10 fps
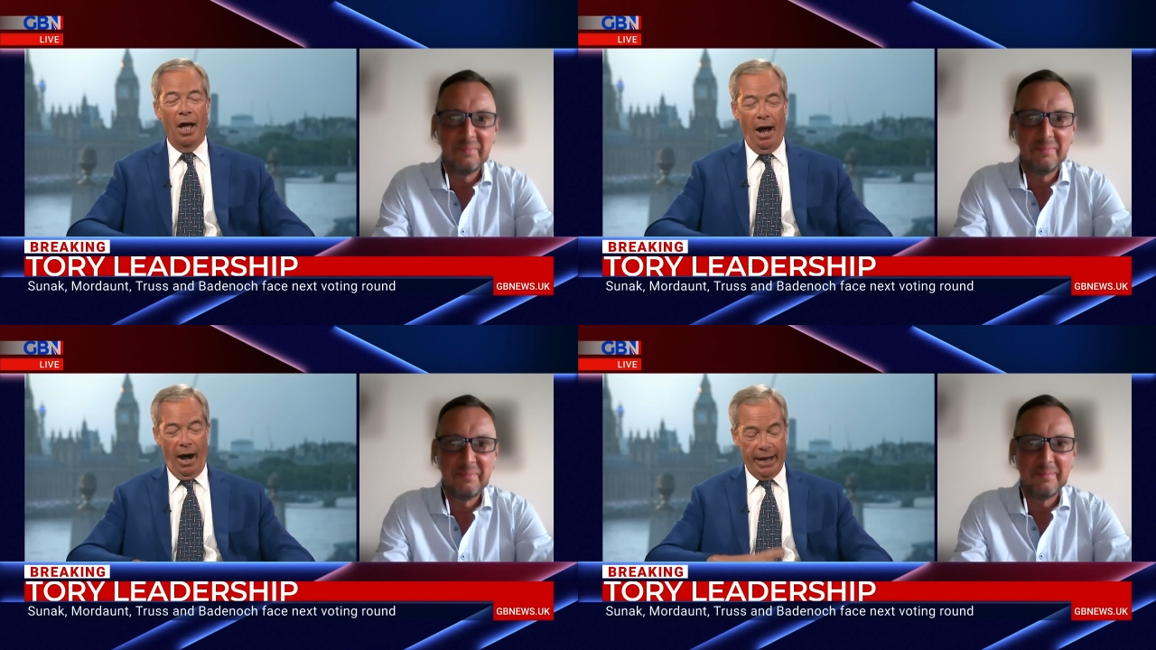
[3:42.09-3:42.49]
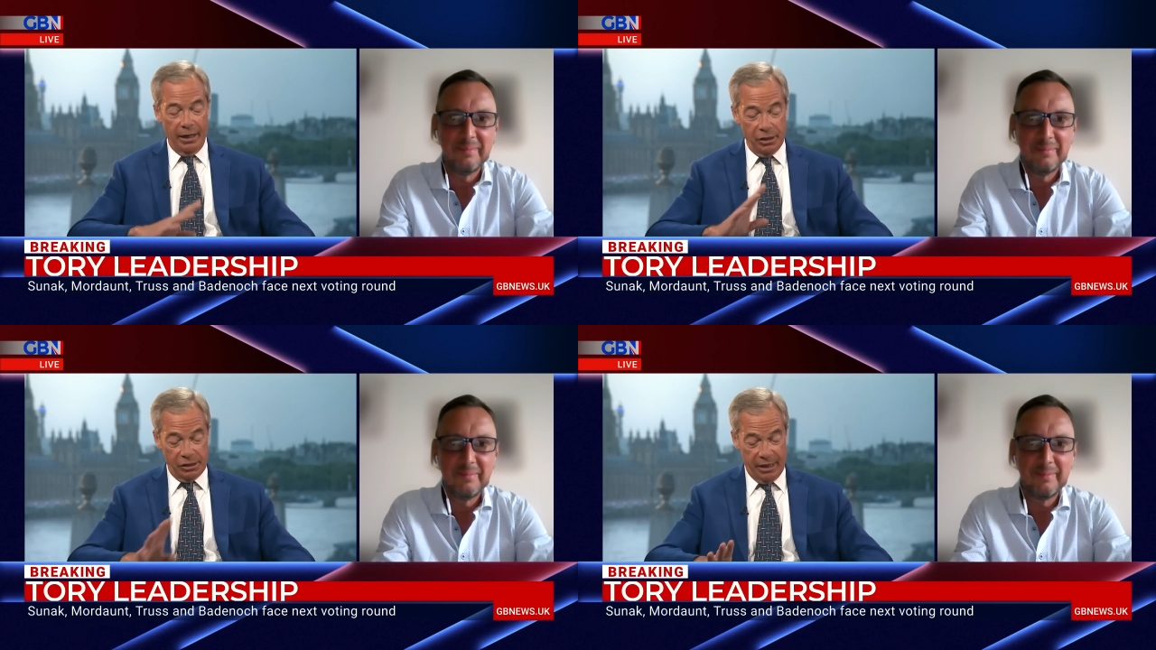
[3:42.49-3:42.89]
Speaker 1: I can
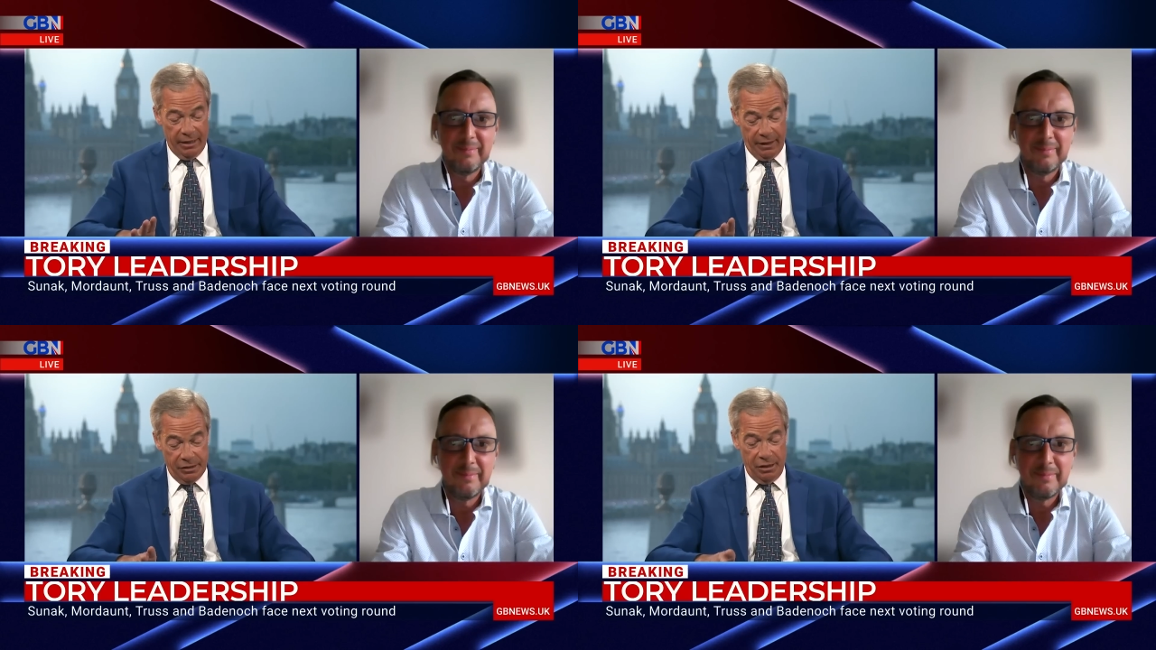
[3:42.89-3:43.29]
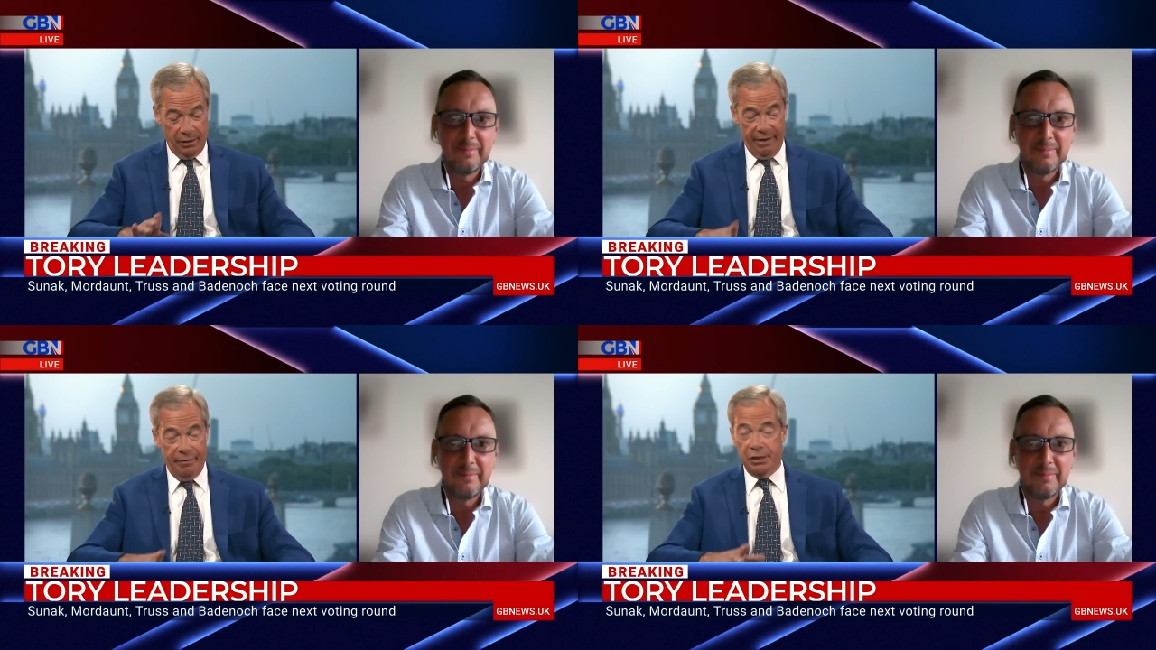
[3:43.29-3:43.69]
just say this to you,
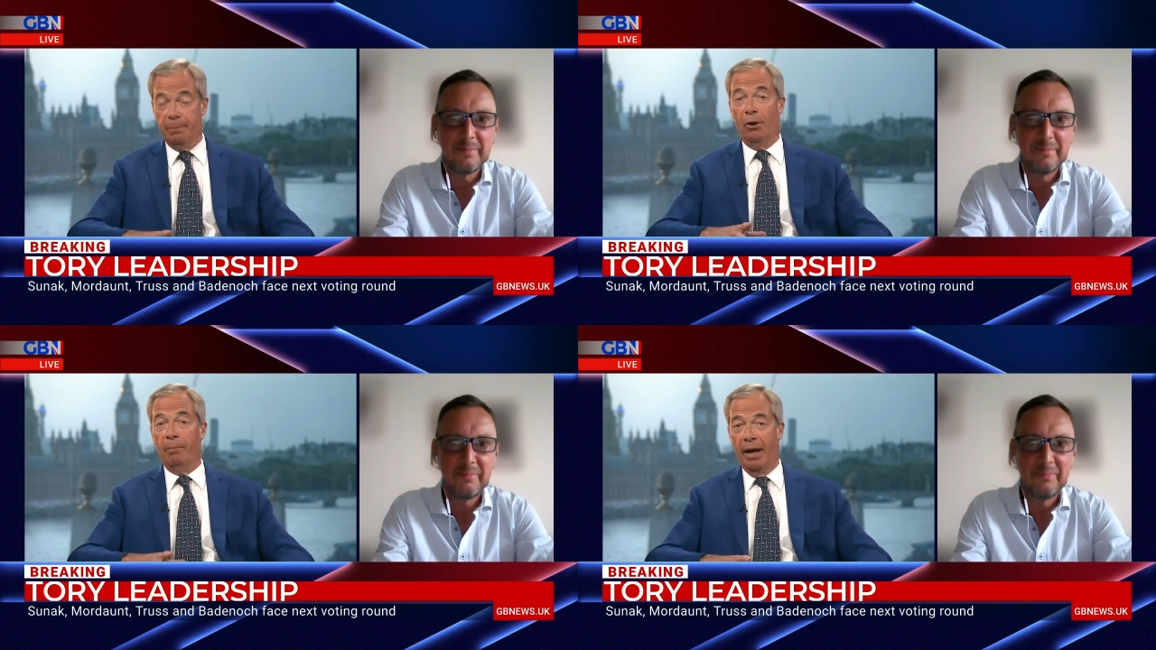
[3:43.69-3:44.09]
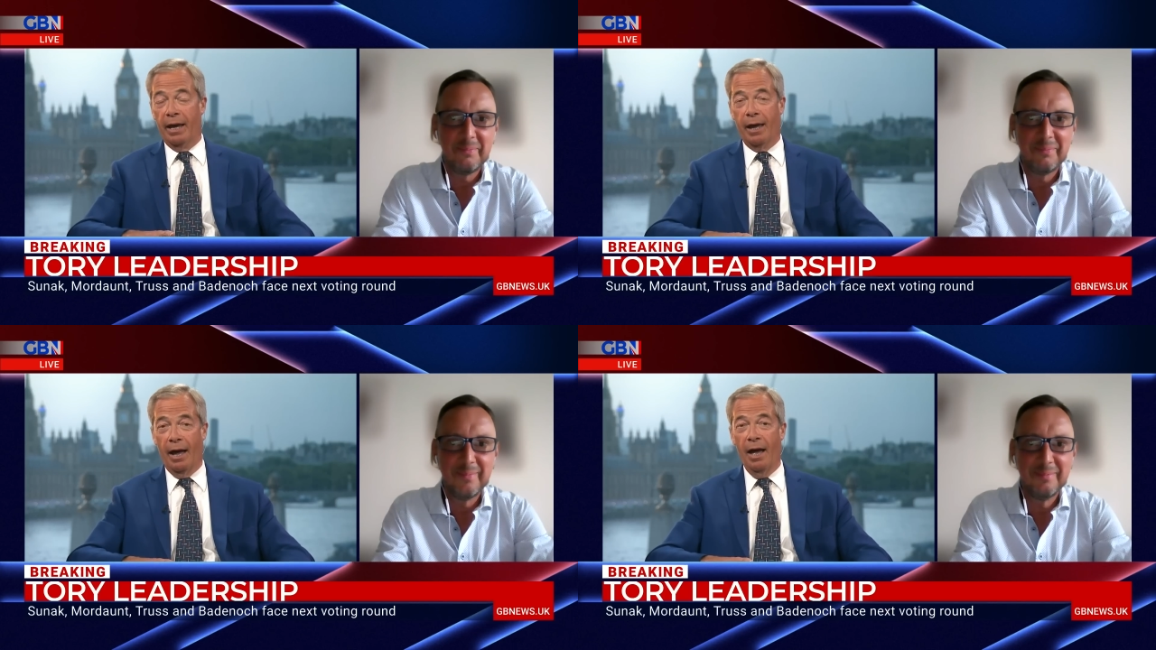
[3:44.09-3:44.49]
David, as a
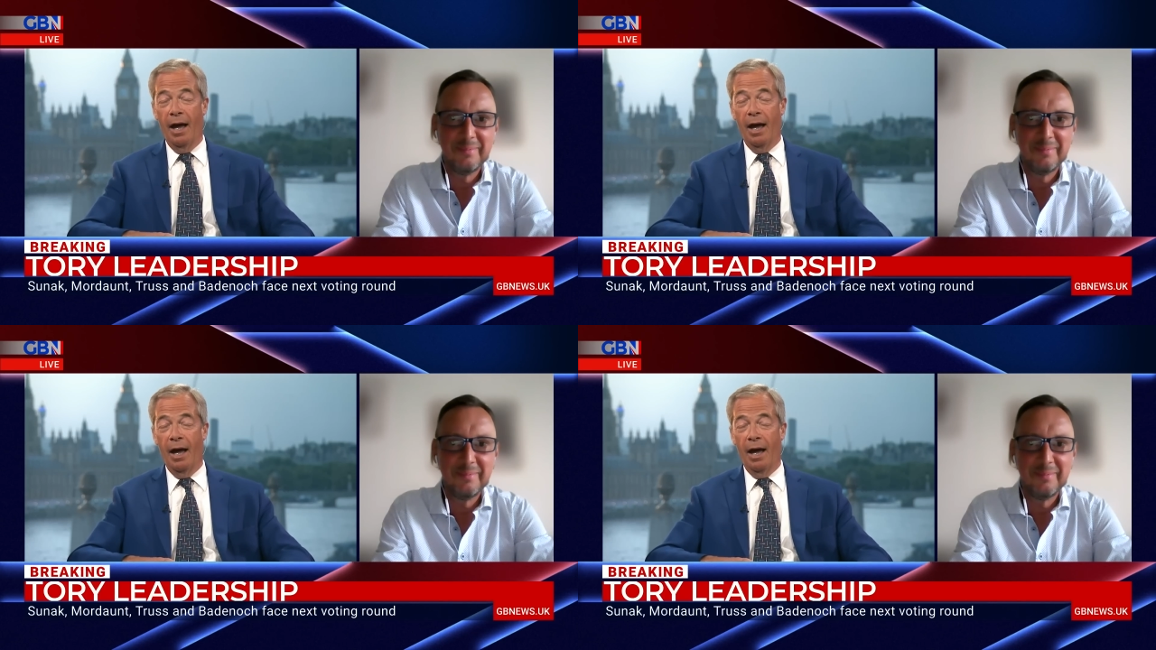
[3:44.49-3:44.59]
bookmaker.